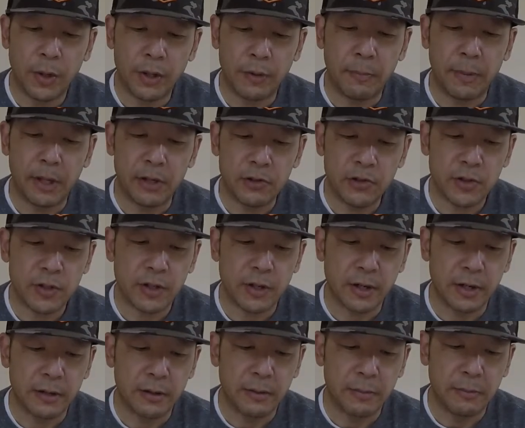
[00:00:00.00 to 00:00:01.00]
a punch
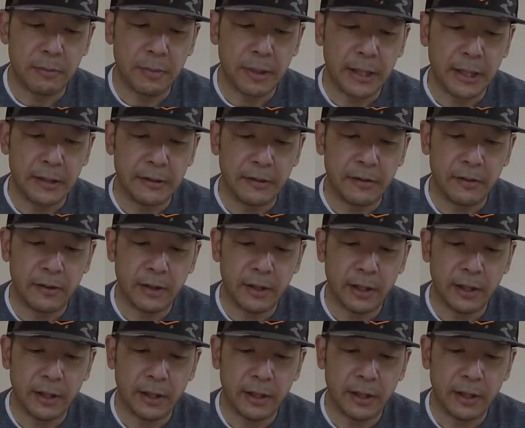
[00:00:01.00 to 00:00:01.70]
skirt, but